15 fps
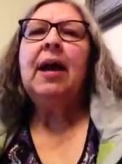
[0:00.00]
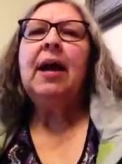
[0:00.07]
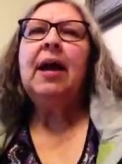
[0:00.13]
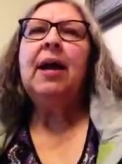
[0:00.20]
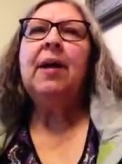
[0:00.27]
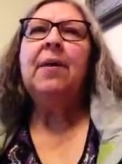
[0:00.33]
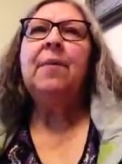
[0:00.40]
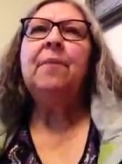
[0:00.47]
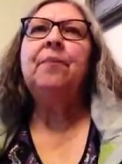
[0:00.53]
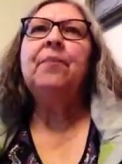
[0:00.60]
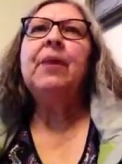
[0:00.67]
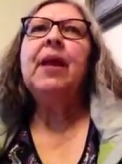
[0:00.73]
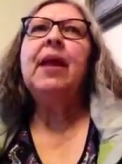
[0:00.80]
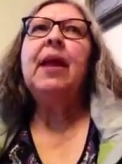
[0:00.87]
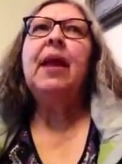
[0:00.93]
And
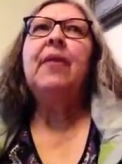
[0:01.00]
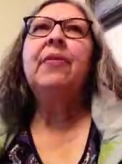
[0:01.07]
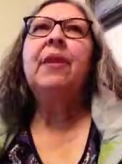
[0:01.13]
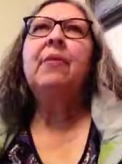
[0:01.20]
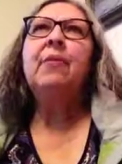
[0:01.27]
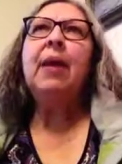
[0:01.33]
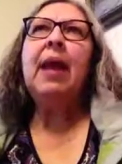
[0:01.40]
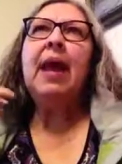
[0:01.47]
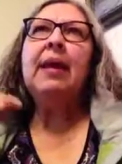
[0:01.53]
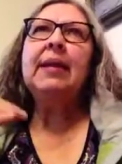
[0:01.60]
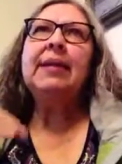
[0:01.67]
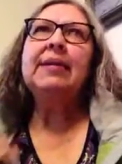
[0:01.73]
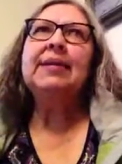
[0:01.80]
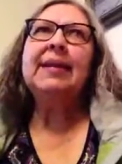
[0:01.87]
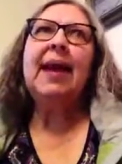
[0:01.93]
then we had
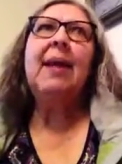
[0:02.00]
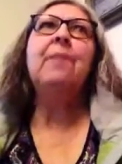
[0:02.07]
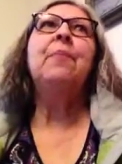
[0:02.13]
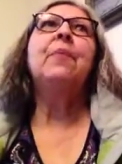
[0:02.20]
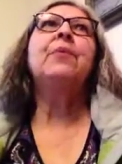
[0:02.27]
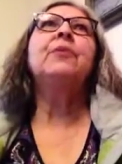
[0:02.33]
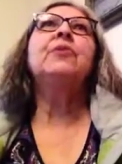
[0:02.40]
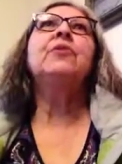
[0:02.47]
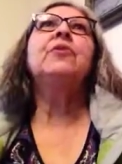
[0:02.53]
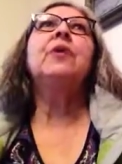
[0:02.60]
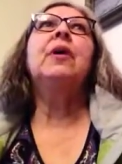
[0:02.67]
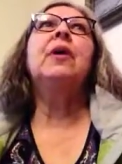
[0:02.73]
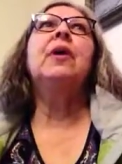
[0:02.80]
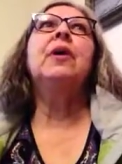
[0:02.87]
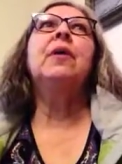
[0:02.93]
examples.
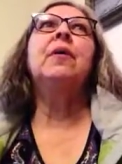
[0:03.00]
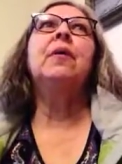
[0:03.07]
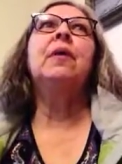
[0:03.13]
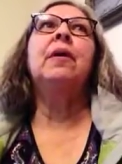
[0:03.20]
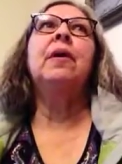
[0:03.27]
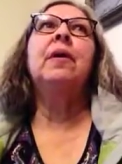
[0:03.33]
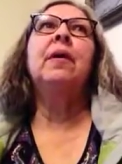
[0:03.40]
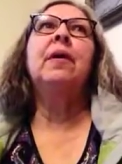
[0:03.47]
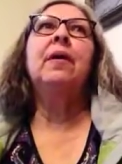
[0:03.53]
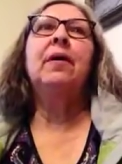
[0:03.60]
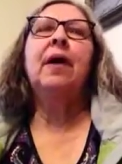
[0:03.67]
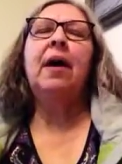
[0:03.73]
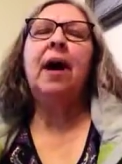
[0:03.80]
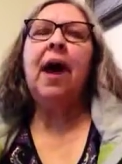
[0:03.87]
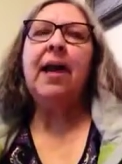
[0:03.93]

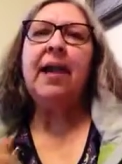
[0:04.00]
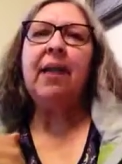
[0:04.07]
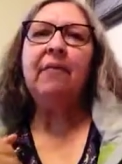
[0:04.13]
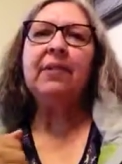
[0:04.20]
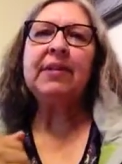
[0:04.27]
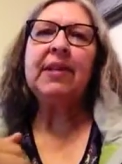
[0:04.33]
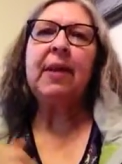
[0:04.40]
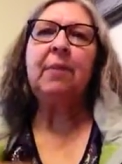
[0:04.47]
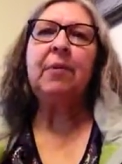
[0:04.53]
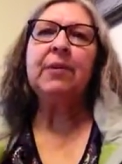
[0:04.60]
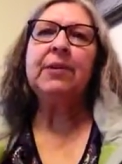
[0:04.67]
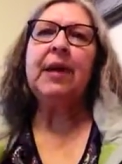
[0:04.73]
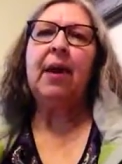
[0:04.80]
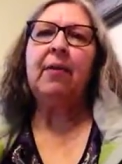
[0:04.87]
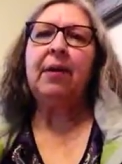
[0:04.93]
I gave
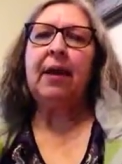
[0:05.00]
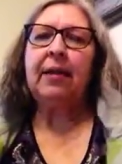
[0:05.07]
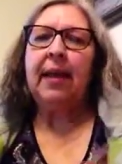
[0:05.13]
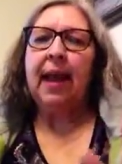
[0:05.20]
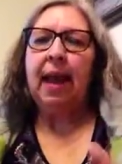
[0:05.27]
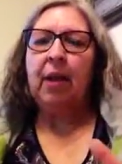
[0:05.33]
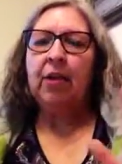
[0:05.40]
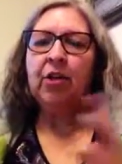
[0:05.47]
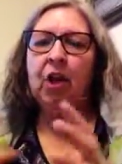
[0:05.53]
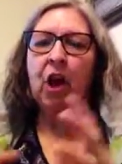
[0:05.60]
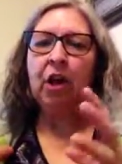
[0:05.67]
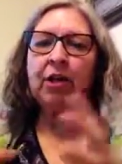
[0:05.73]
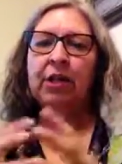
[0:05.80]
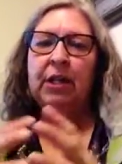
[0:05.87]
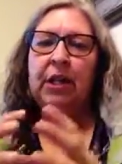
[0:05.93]
examples out, and they
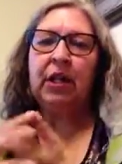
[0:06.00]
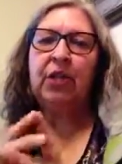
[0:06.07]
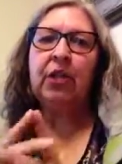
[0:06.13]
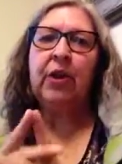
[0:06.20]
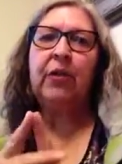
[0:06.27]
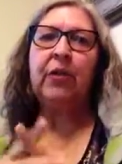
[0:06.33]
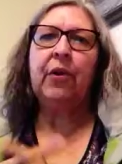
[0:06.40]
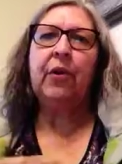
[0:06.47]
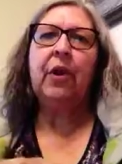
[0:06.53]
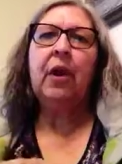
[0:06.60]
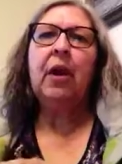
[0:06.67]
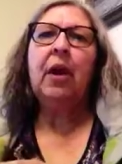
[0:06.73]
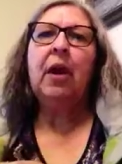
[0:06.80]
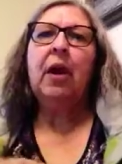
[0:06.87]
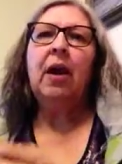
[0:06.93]
talked to each other,
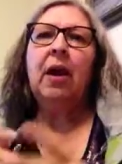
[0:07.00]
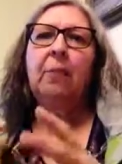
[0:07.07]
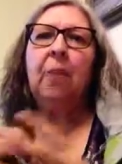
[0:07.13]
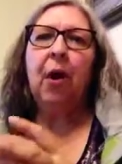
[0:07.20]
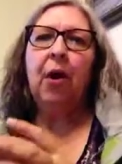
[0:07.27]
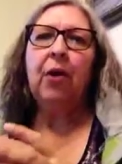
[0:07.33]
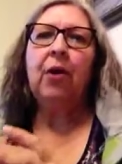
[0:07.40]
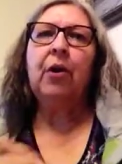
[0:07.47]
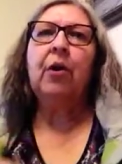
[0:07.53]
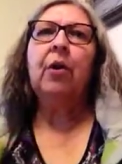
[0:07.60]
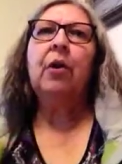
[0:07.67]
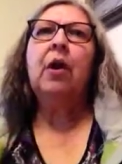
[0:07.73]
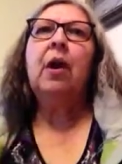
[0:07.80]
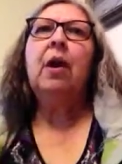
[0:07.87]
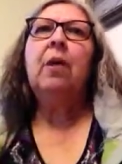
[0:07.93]
a
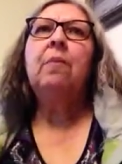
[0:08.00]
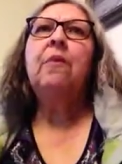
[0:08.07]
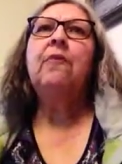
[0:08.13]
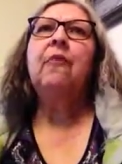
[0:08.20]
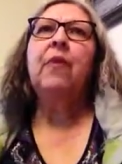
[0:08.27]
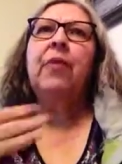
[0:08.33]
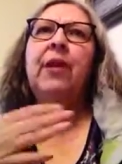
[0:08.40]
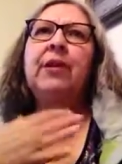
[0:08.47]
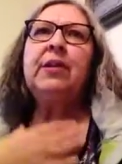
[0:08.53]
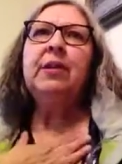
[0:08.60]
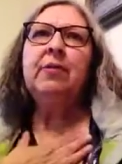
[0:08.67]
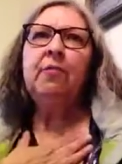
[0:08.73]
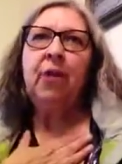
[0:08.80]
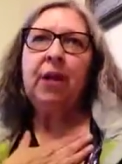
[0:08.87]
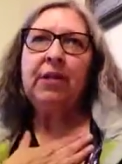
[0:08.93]
partner, before they
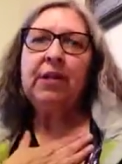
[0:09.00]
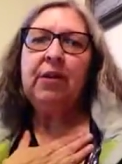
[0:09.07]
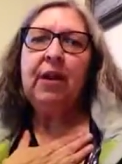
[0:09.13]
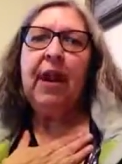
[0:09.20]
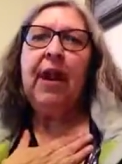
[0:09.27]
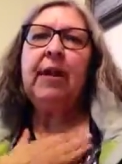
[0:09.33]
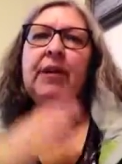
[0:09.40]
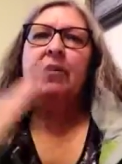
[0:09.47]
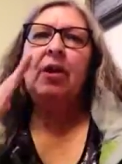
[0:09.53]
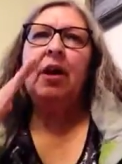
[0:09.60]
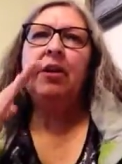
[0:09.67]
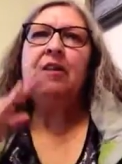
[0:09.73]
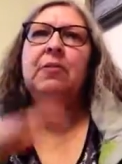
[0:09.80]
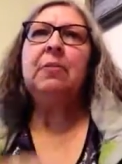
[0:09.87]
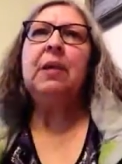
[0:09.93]
raised their hand and
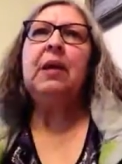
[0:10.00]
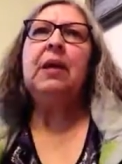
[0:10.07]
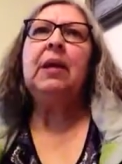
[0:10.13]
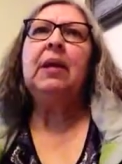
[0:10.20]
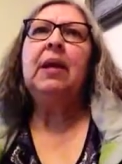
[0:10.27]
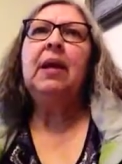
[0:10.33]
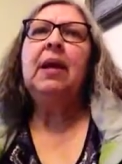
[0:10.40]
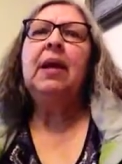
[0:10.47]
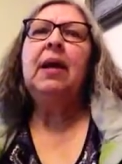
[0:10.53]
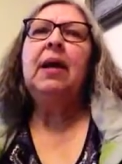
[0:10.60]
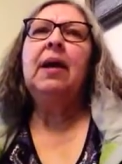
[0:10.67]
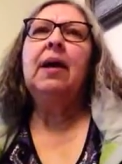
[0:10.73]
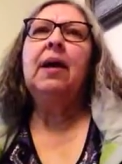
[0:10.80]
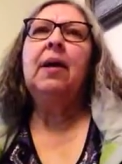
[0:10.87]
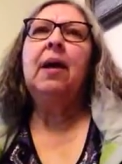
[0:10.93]
talked to me
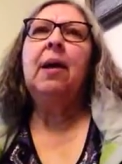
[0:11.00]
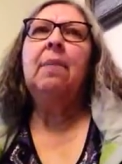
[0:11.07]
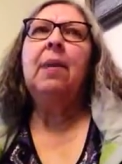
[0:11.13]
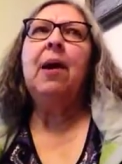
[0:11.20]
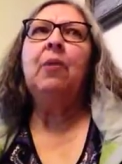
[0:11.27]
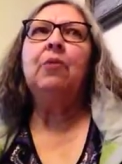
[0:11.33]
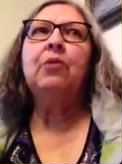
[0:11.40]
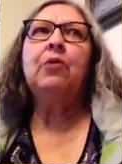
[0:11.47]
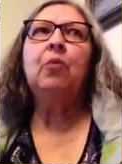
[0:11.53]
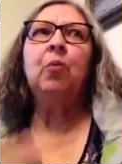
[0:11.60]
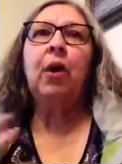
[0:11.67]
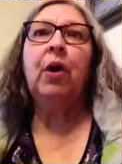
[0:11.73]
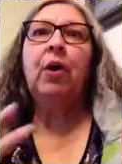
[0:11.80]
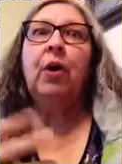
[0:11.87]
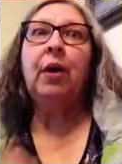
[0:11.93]
about
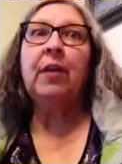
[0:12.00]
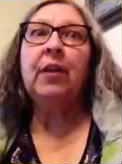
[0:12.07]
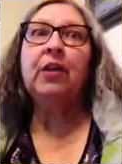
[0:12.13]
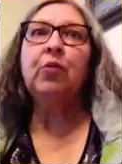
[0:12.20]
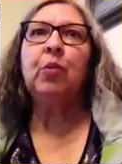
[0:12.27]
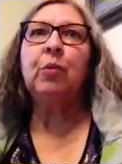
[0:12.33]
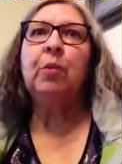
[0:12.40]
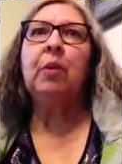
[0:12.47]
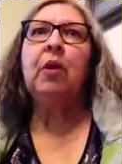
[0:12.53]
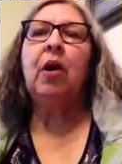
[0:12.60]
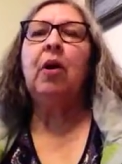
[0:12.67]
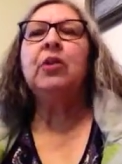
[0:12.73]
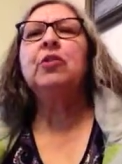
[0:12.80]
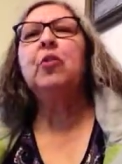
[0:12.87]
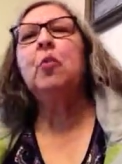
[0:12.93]
where this would
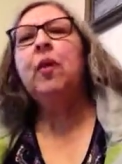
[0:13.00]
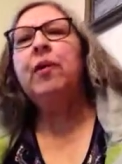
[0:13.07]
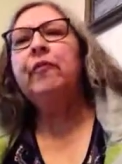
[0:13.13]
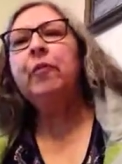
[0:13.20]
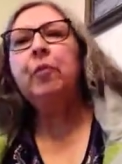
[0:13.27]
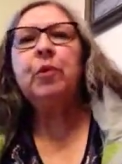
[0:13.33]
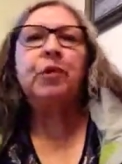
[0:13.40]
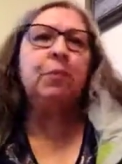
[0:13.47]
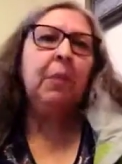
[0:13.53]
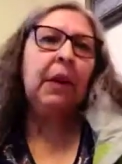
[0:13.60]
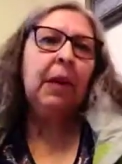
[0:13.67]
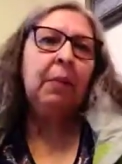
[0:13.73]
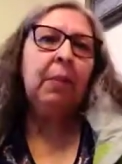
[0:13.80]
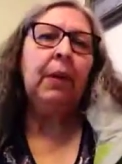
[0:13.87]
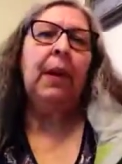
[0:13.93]
belong. So one of them was
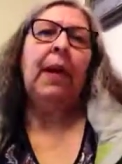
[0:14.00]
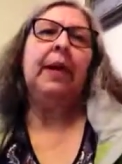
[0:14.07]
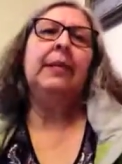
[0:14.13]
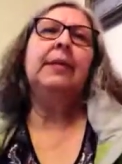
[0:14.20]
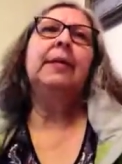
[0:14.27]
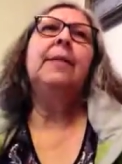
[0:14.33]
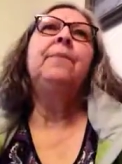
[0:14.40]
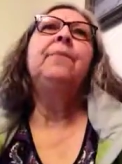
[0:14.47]
being polite,